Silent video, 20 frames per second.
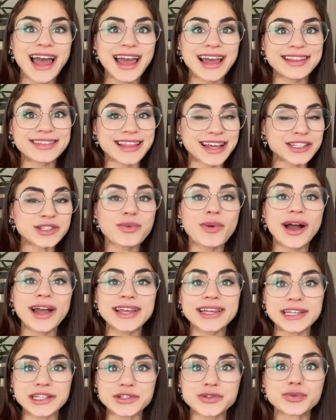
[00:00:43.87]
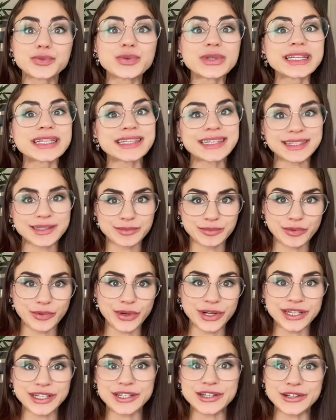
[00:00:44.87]
That's why it's really
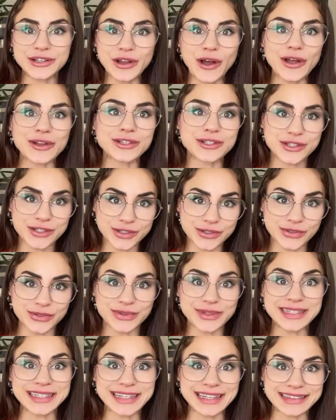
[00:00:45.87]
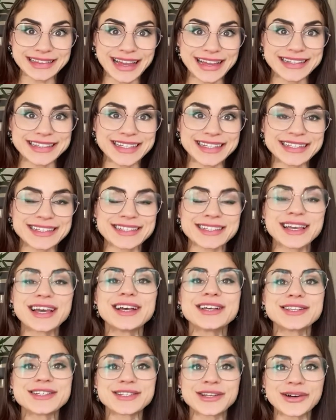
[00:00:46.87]
important not to neglect it.
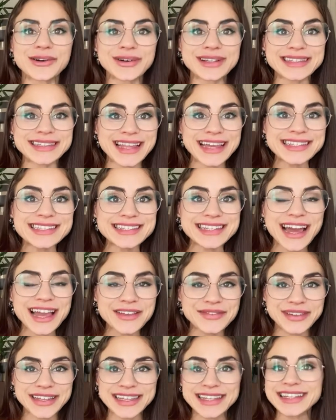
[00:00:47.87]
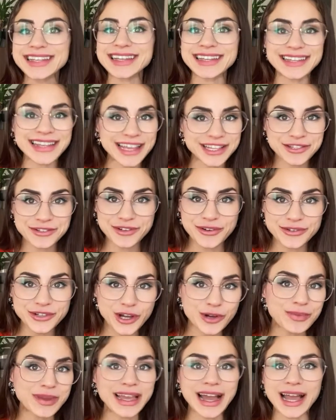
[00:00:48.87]
So let's dive in. In case you don't
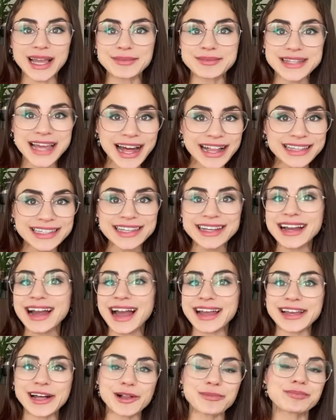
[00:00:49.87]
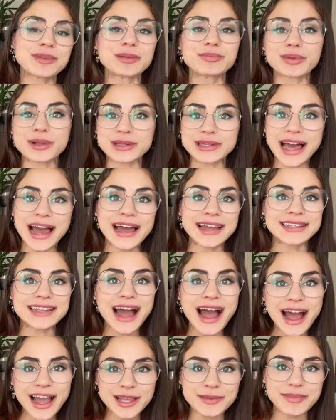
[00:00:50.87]
know me, I'm Dahlia. I help people land
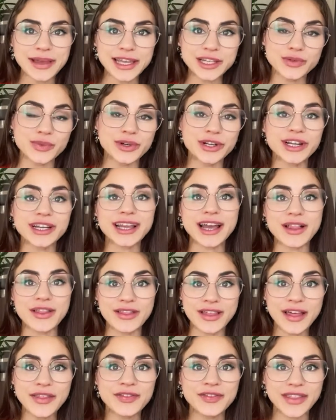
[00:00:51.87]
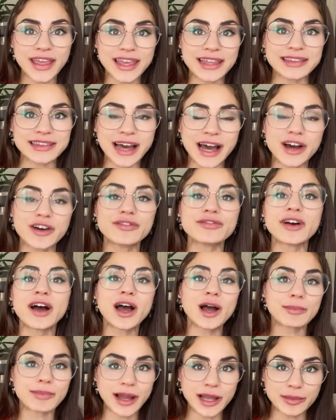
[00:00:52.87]
high-paid work that they love
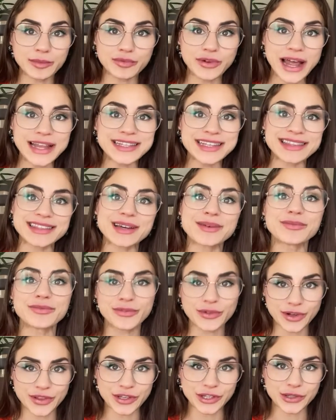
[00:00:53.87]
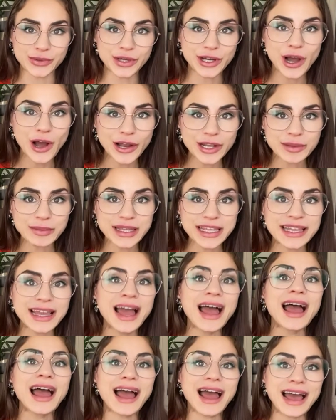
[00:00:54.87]
by branding them for the new economy.
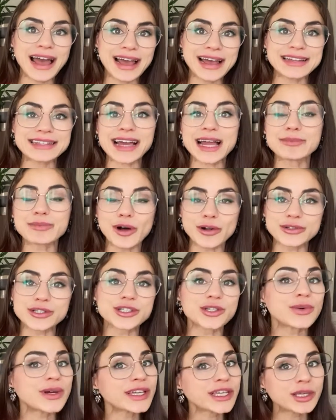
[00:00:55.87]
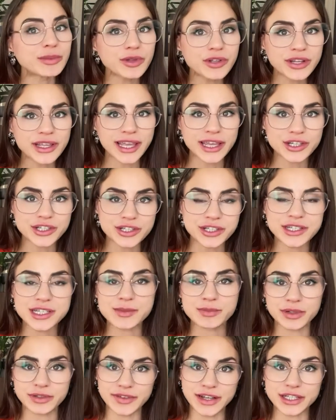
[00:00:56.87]
And I'm also a communications
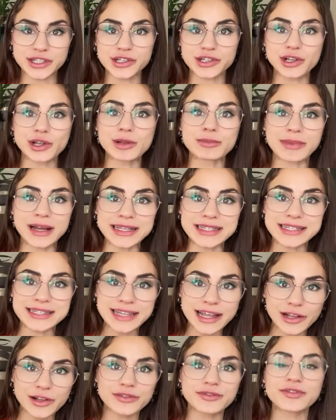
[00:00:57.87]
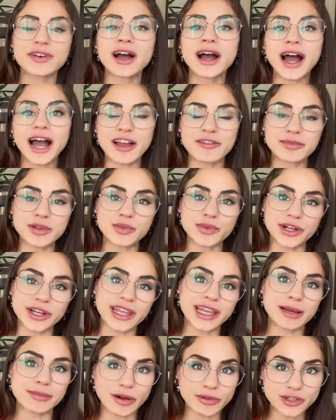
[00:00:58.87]
professional myself. I've been
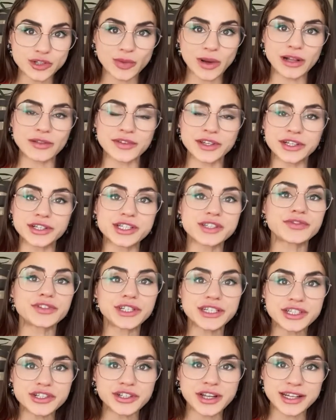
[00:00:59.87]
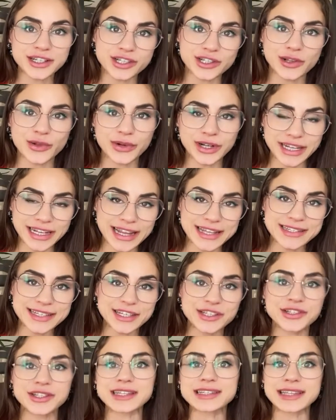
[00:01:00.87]
working about 12 years for international
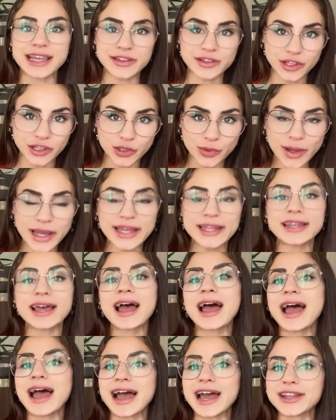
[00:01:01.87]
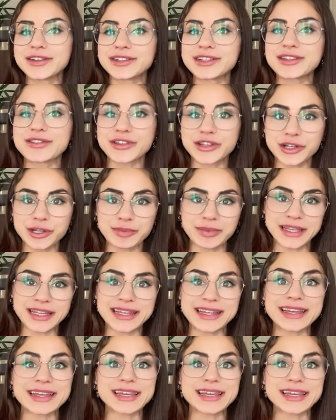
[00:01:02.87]
organizations like the UN and the European